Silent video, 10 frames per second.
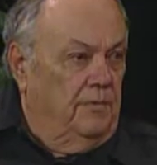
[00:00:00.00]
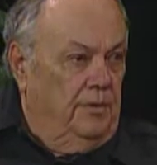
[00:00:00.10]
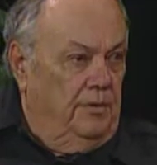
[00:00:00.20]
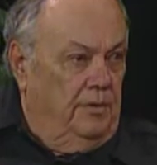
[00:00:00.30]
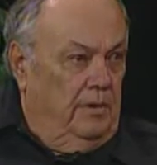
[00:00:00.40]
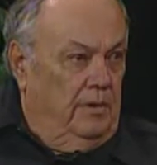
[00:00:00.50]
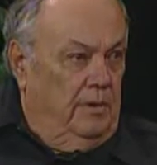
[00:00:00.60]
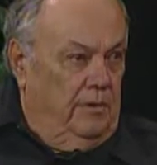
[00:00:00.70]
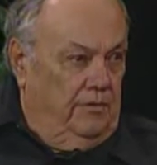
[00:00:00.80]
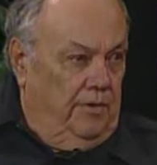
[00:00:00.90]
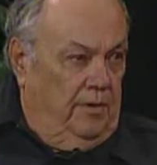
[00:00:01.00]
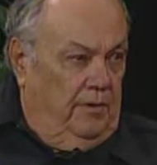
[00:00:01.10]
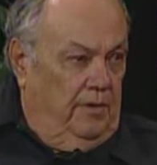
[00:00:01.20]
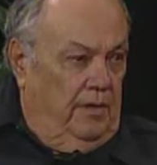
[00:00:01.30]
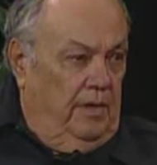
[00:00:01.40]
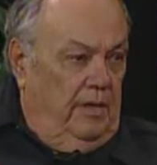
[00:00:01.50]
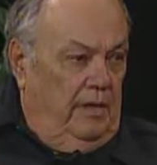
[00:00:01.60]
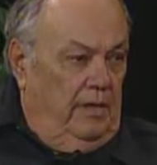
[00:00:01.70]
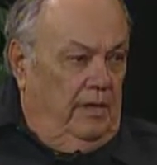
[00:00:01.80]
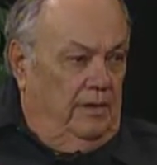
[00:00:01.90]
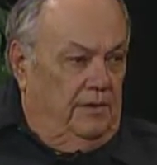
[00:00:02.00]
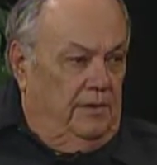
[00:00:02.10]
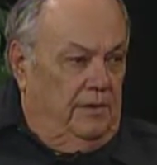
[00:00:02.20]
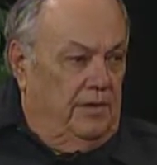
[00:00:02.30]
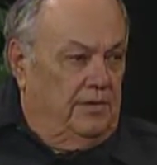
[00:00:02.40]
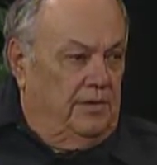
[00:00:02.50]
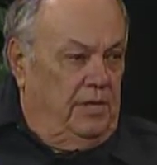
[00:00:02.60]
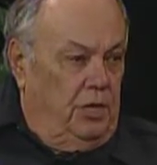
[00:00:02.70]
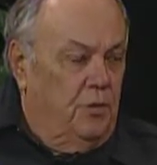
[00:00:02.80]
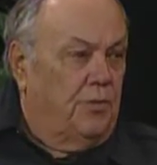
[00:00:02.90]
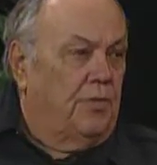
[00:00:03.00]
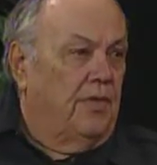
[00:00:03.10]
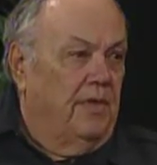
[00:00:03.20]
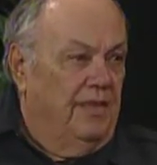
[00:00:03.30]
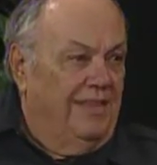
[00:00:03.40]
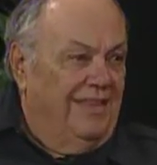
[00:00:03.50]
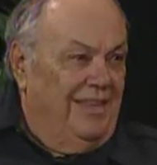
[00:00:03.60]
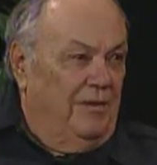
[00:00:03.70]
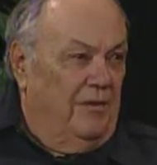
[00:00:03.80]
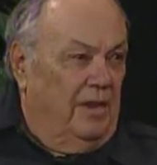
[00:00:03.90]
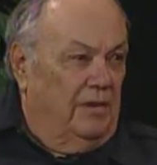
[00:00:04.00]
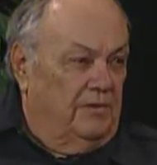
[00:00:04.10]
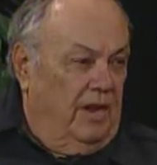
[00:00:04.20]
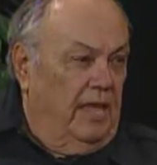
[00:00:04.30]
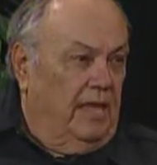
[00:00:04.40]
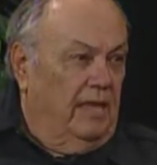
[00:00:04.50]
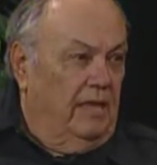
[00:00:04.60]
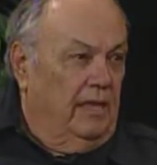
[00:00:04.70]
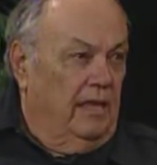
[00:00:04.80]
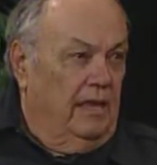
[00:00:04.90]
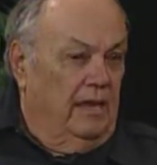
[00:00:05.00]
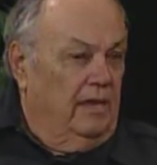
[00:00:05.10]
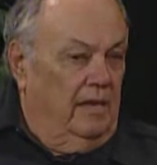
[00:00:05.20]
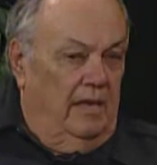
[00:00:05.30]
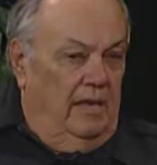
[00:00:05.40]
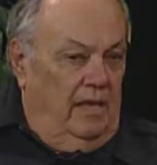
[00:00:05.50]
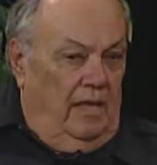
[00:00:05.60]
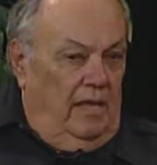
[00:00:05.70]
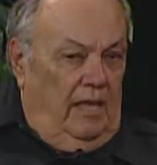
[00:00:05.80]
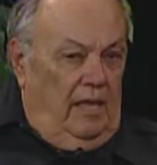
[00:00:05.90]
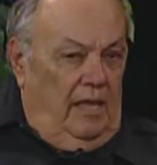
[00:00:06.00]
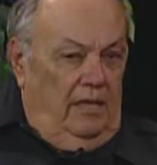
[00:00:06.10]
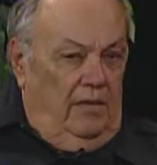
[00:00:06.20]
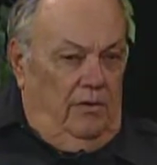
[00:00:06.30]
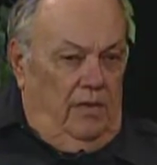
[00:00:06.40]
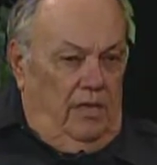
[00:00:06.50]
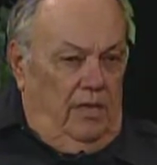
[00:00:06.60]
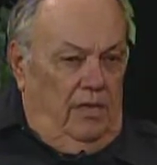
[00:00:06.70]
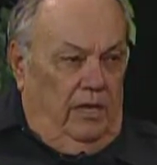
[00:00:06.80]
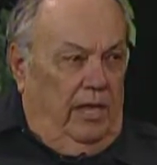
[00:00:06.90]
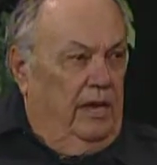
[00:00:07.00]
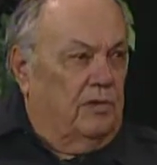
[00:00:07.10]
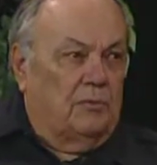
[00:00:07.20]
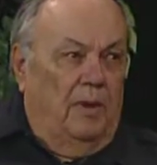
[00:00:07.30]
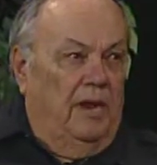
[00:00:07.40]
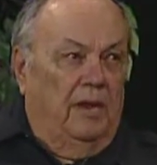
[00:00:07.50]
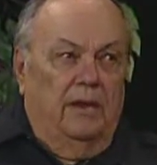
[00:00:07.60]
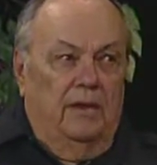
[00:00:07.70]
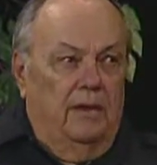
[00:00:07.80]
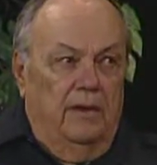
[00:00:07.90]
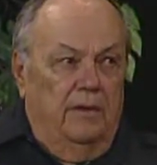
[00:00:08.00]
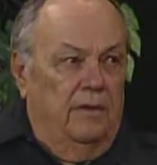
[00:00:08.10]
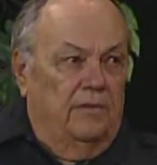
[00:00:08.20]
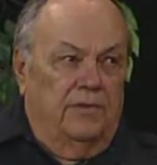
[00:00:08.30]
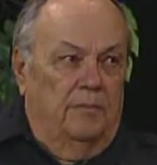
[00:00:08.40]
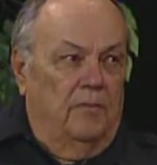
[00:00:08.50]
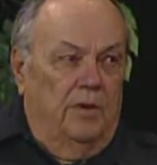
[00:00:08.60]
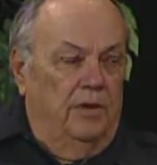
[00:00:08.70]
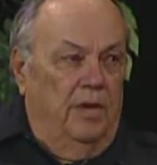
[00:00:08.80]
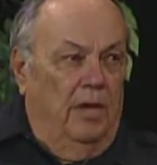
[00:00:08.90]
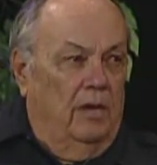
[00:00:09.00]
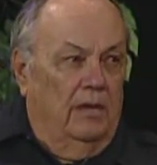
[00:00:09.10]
do a drill and teach the youth what it's like. And you can't explain it to someone young.